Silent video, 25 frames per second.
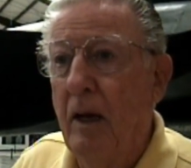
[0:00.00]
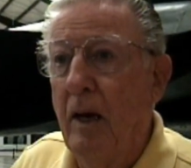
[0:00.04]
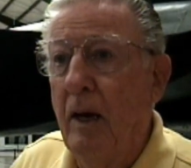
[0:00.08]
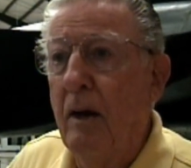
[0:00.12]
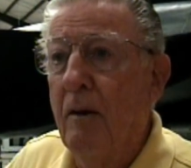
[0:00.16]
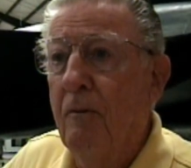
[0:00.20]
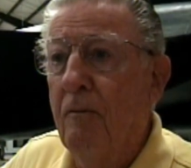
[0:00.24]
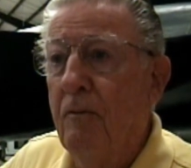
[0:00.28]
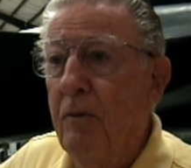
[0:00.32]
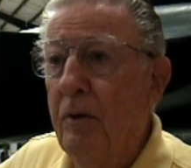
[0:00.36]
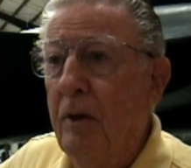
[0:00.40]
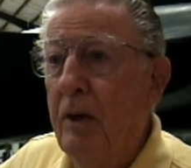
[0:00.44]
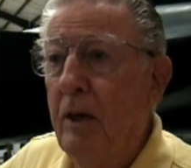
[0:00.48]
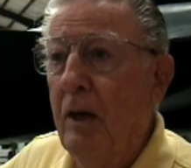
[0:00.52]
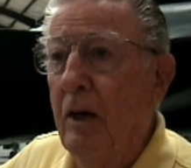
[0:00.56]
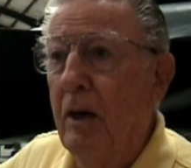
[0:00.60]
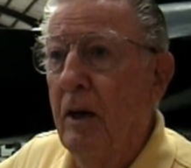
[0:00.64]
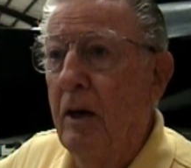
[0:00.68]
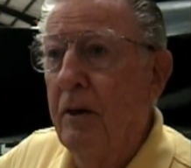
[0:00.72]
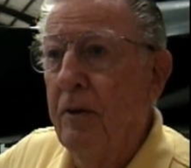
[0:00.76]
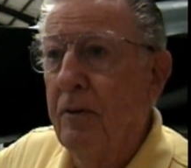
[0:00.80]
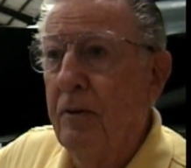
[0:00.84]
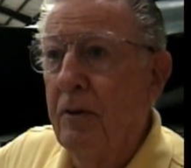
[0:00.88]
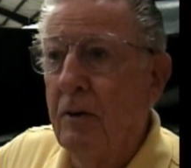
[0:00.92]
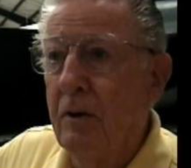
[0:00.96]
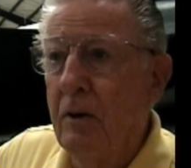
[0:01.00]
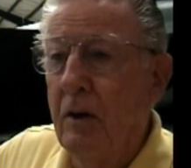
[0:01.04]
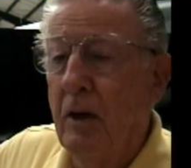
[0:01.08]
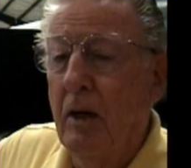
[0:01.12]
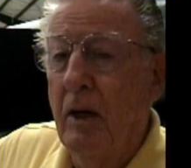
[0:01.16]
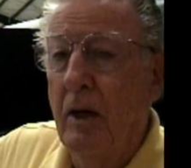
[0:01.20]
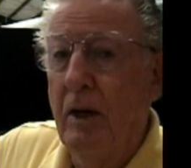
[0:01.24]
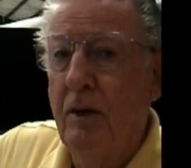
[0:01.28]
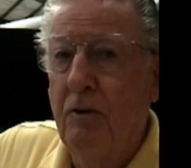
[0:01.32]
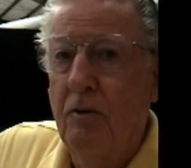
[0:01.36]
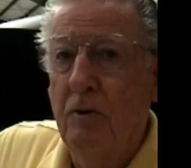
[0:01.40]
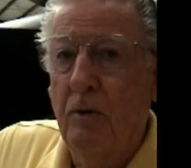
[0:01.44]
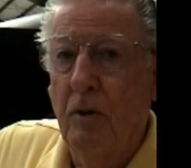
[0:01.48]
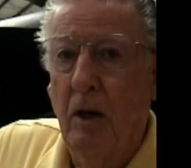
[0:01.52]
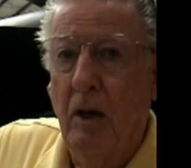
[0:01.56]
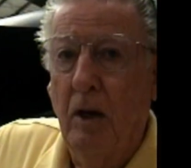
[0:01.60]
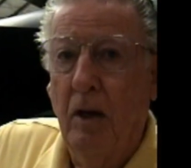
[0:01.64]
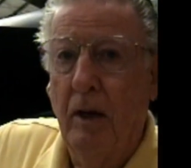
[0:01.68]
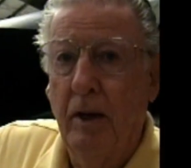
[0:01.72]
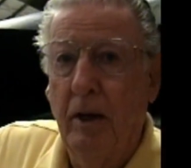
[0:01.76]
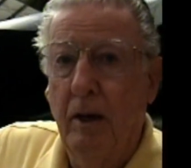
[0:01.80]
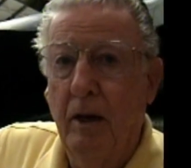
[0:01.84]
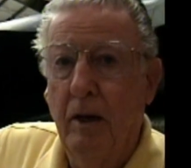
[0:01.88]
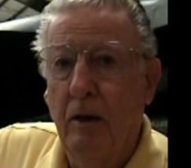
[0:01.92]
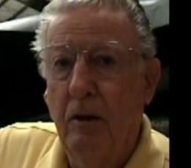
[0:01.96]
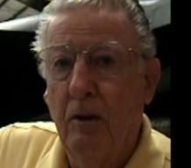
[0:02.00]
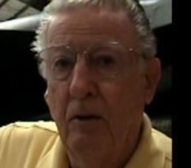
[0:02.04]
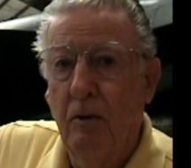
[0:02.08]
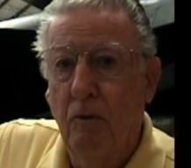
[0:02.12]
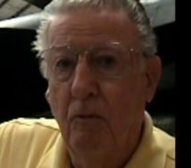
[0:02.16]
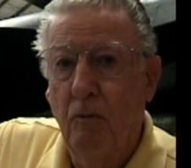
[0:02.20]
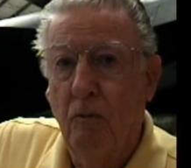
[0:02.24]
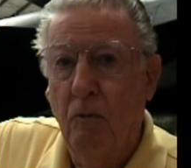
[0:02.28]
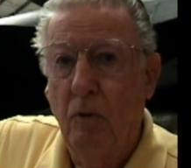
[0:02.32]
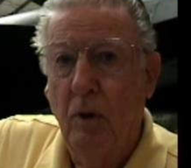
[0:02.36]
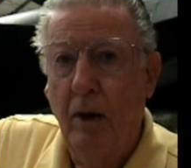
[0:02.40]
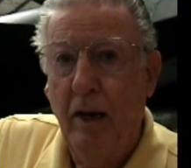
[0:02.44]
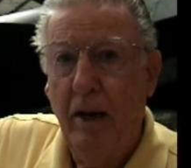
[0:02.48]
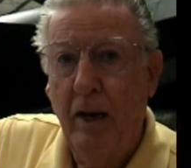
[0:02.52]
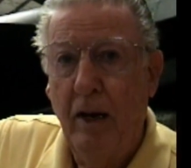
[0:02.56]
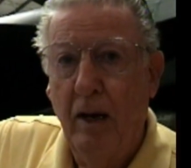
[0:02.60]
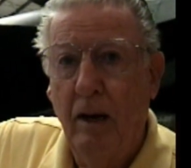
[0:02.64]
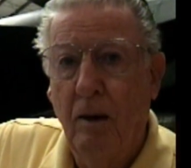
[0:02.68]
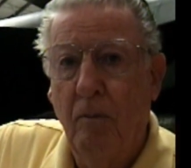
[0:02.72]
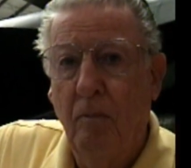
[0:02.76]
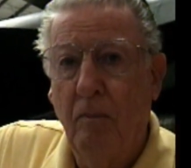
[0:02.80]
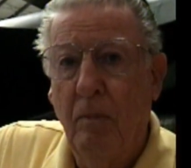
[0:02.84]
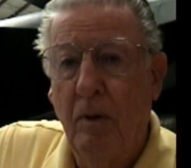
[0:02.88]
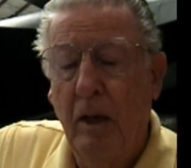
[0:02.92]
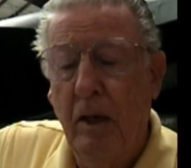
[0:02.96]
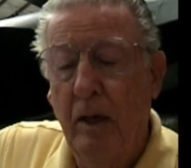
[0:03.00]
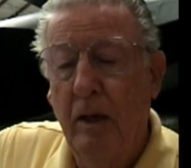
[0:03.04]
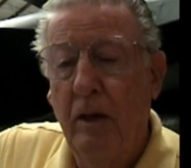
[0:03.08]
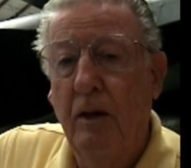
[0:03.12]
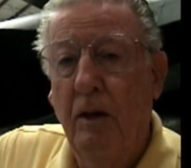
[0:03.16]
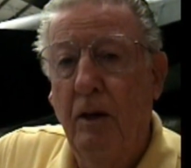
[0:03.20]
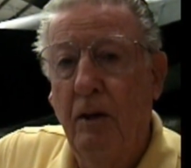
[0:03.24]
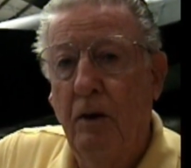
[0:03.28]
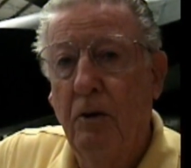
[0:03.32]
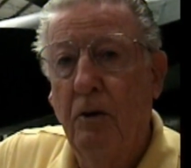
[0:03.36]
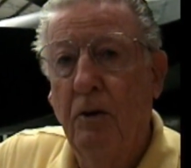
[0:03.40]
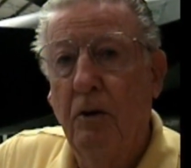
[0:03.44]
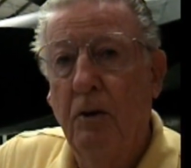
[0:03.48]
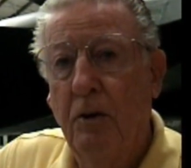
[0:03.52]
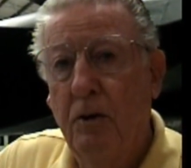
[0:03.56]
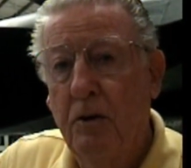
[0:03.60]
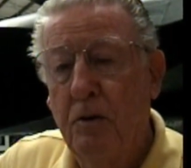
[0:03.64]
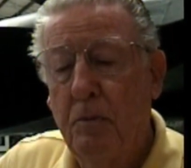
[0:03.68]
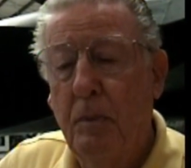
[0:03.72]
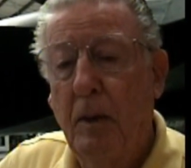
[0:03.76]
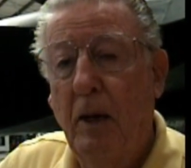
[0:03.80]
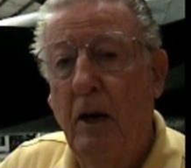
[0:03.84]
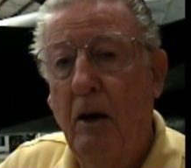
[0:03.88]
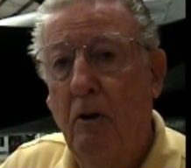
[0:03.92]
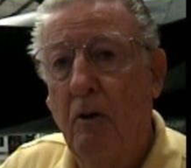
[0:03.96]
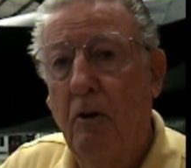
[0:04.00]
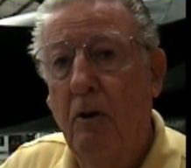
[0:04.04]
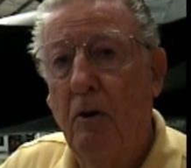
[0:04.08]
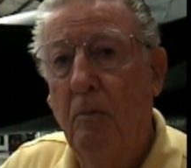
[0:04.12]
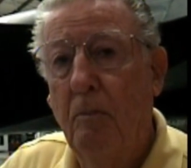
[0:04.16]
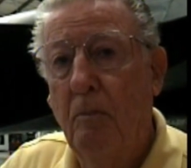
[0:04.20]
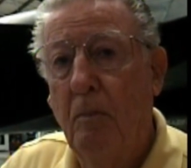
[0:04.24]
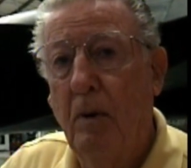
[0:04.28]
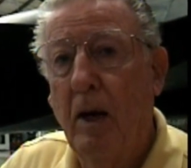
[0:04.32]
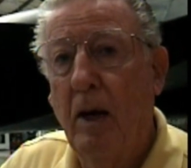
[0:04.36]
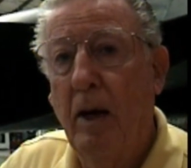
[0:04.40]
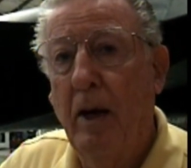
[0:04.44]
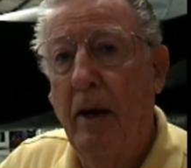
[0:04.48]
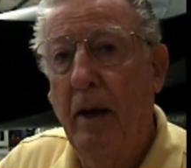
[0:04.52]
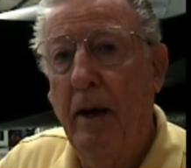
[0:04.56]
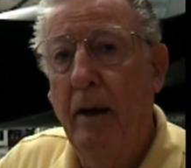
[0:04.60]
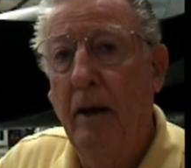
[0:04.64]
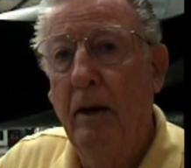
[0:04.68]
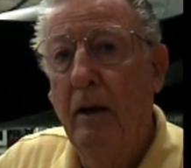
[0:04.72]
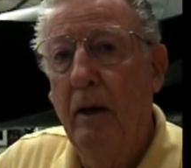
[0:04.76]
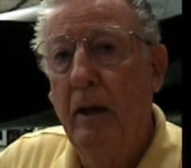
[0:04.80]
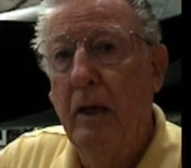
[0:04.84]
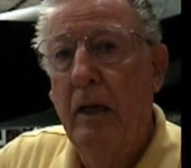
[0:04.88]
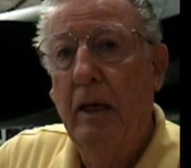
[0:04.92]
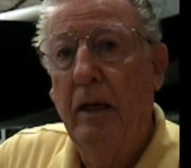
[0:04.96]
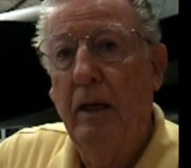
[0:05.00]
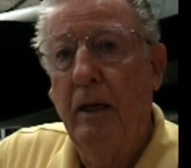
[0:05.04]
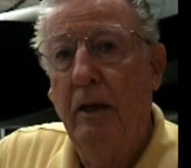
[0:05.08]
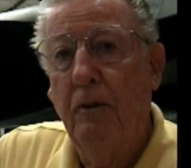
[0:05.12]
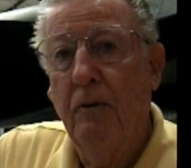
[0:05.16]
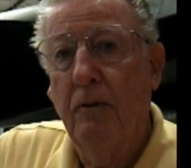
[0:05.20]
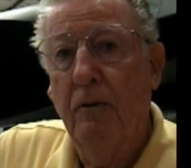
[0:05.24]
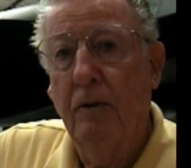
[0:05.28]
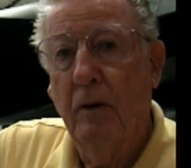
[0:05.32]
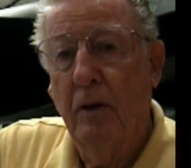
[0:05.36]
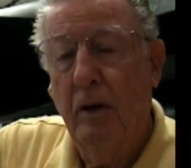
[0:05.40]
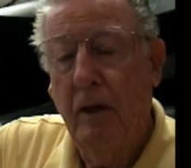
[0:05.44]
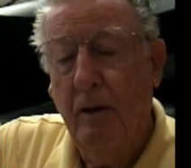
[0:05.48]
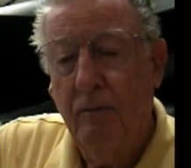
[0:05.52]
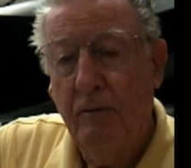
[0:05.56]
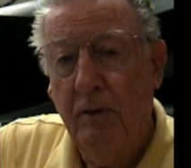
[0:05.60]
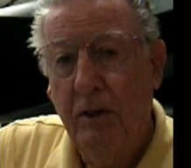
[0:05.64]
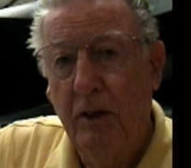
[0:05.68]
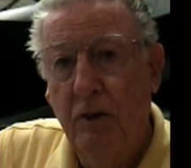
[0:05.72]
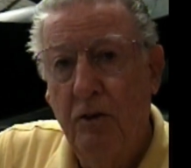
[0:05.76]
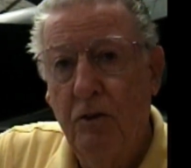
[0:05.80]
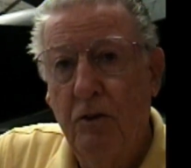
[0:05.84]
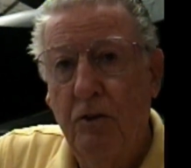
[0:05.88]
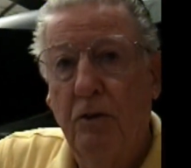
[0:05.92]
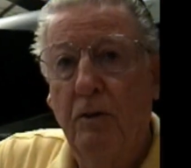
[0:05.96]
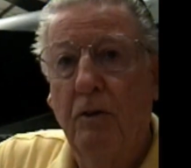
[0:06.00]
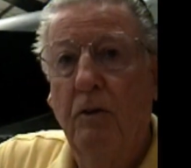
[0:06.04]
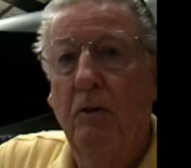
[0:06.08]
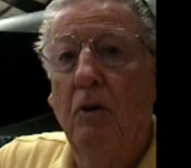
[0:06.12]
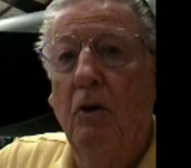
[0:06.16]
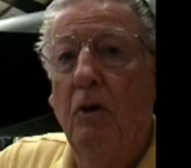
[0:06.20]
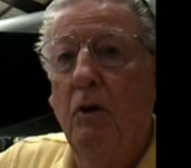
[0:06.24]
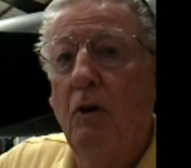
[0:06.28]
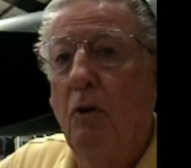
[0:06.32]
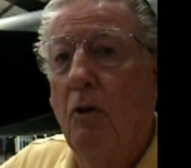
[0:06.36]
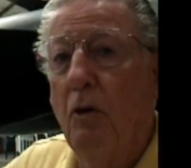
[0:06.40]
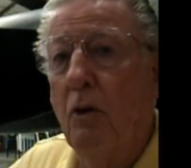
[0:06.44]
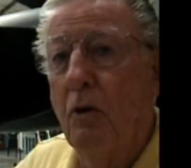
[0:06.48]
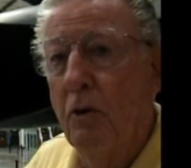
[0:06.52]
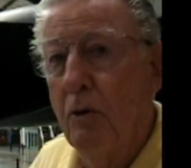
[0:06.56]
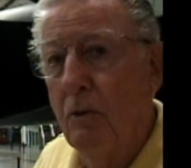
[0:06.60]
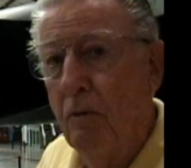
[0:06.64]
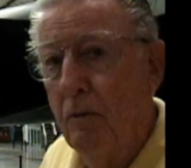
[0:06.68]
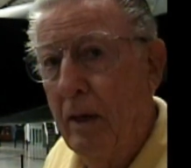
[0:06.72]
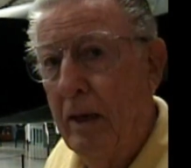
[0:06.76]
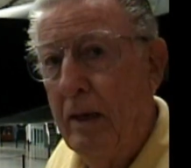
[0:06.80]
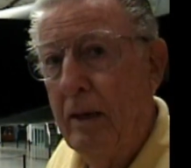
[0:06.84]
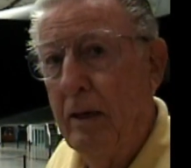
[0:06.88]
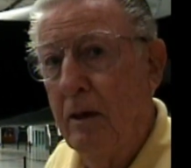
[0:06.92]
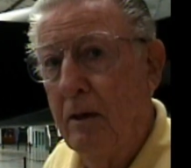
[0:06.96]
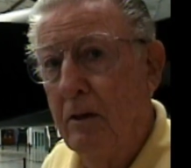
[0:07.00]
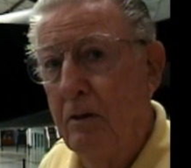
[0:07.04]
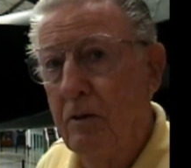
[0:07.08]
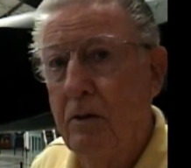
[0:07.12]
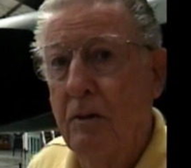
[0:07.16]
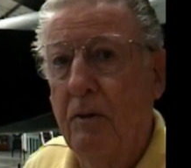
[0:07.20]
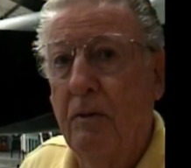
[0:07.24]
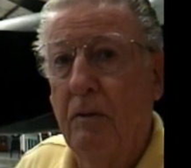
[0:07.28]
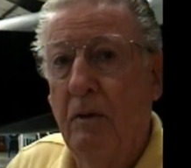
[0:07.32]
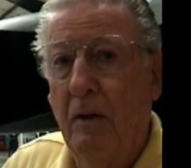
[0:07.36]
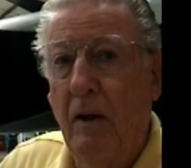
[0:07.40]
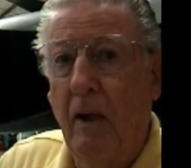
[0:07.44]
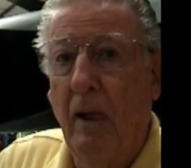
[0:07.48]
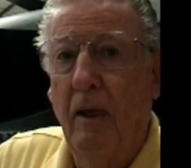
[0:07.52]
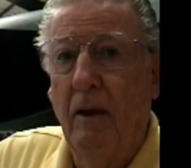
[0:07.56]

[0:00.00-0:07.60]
every other hydraulic ram in here is powered by either the left engine or the right engine.